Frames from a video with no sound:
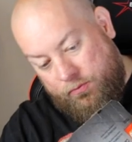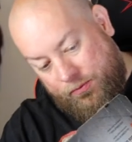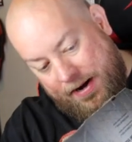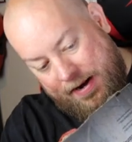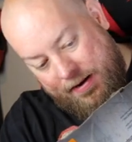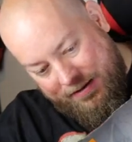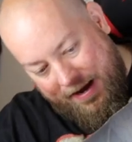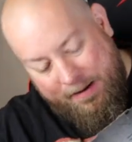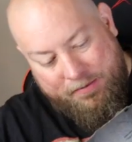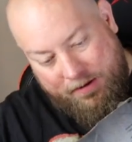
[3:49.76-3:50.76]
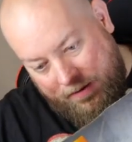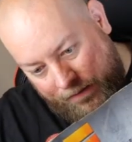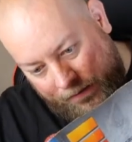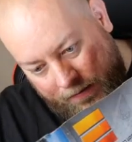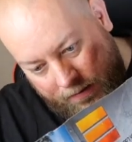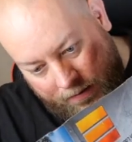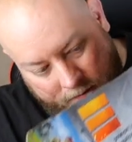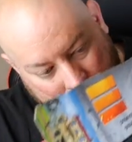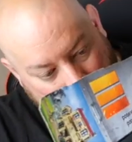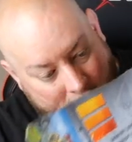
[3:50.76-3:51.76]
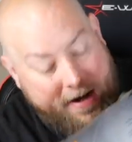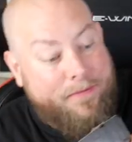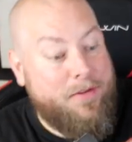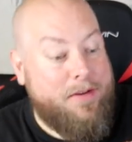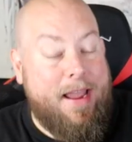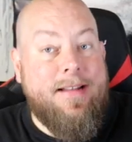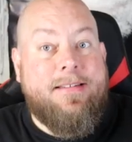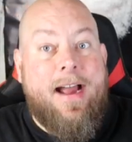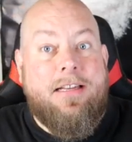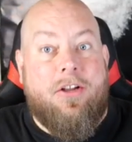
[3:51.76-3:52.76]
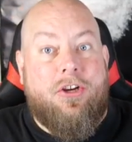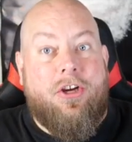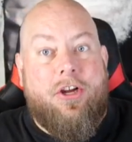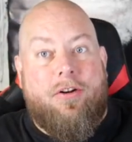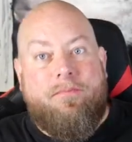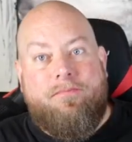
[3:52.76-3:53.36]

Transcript: re-taped. Okay, the insides look good.